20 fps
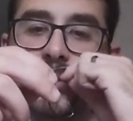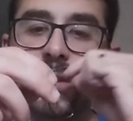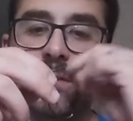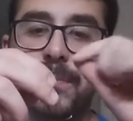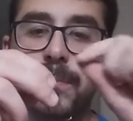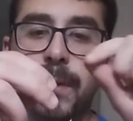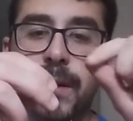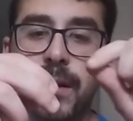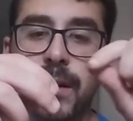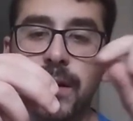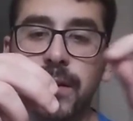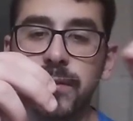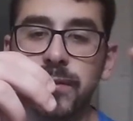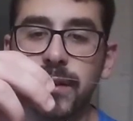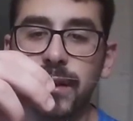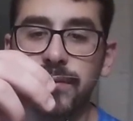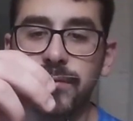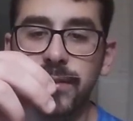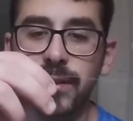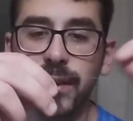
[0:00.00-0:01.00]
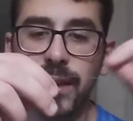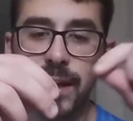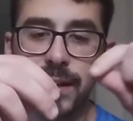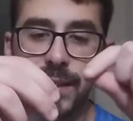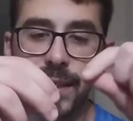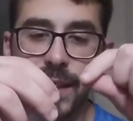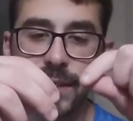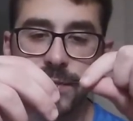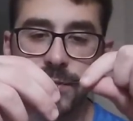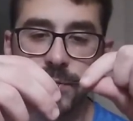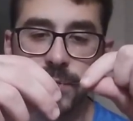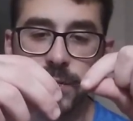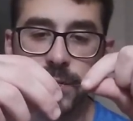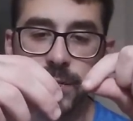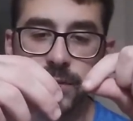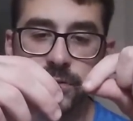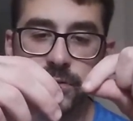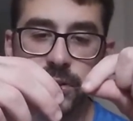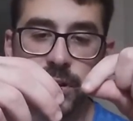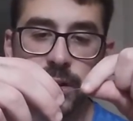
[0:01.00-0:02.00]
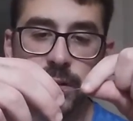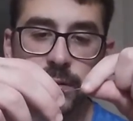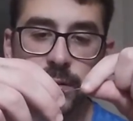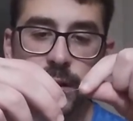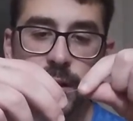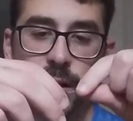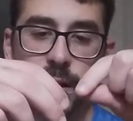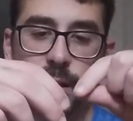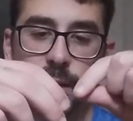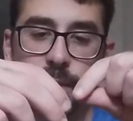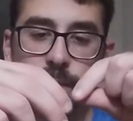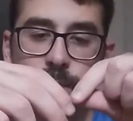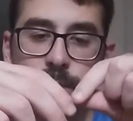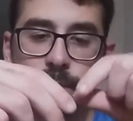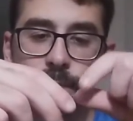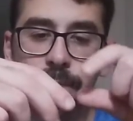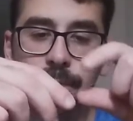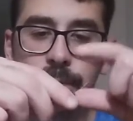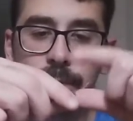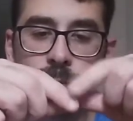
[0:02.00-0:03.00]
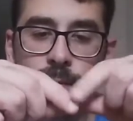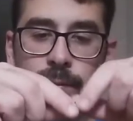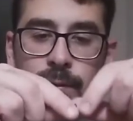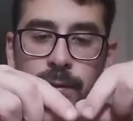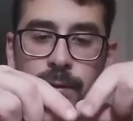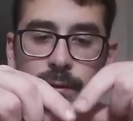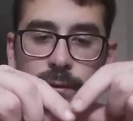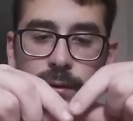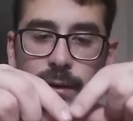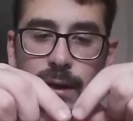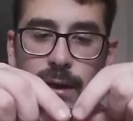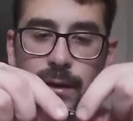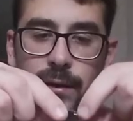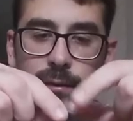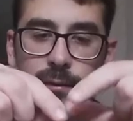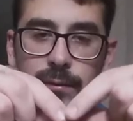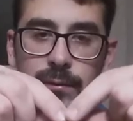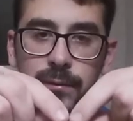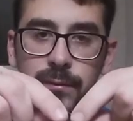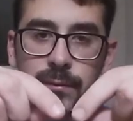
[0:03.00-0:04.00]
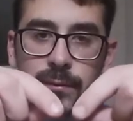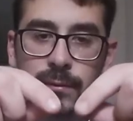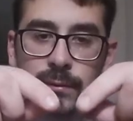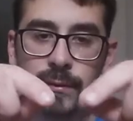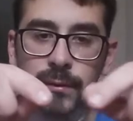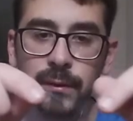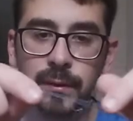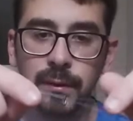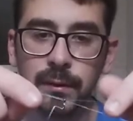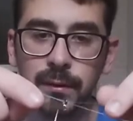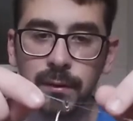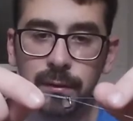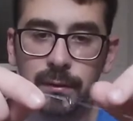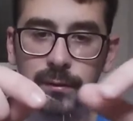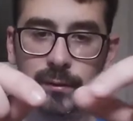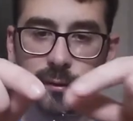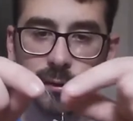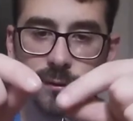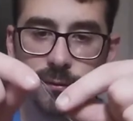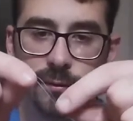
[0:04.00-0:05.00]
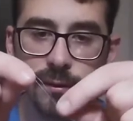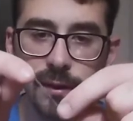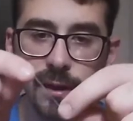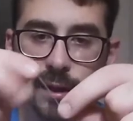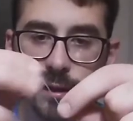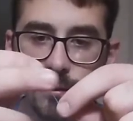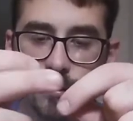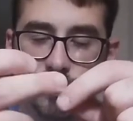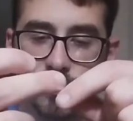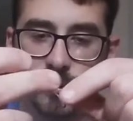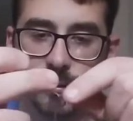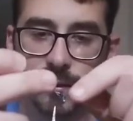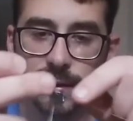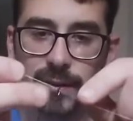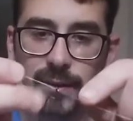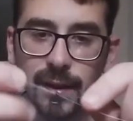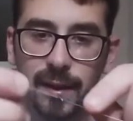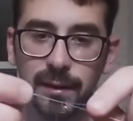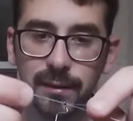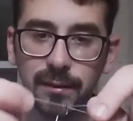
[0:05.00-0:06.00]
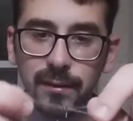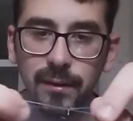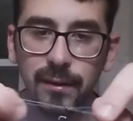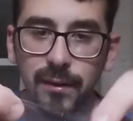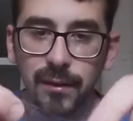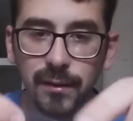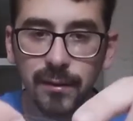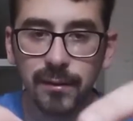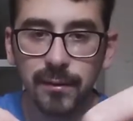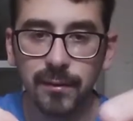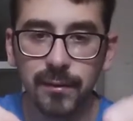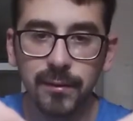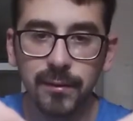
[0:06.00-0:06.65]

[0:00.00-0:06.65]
just because I feel like that's a really strong knot, right? I don't know if you guys can see that or not.